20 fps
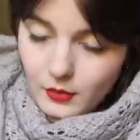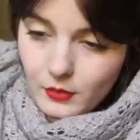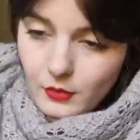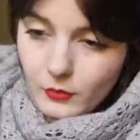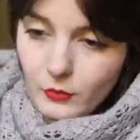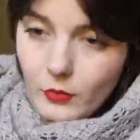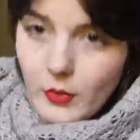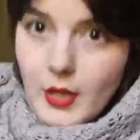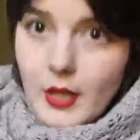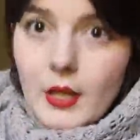the
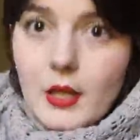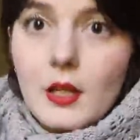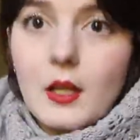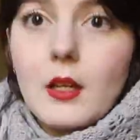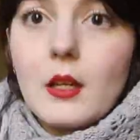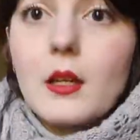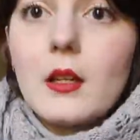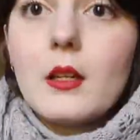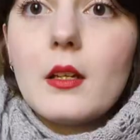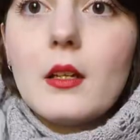way
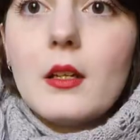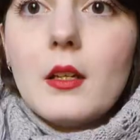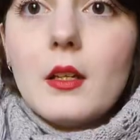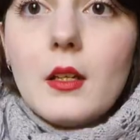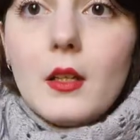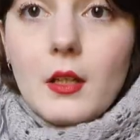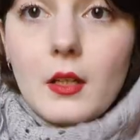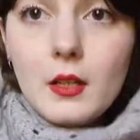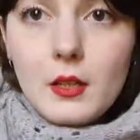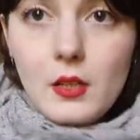
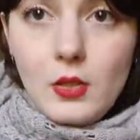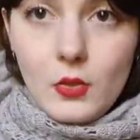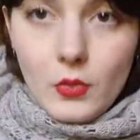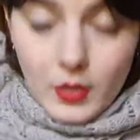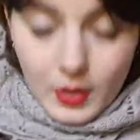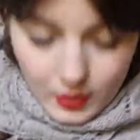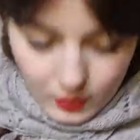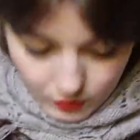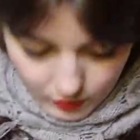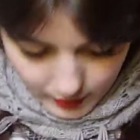you
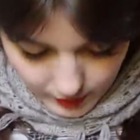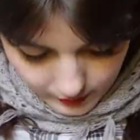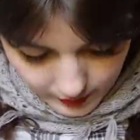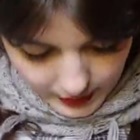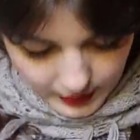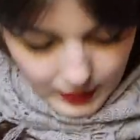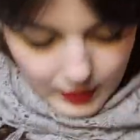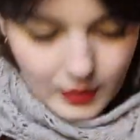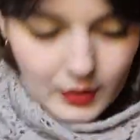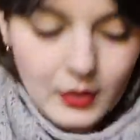can wear
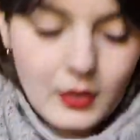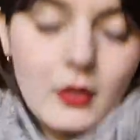it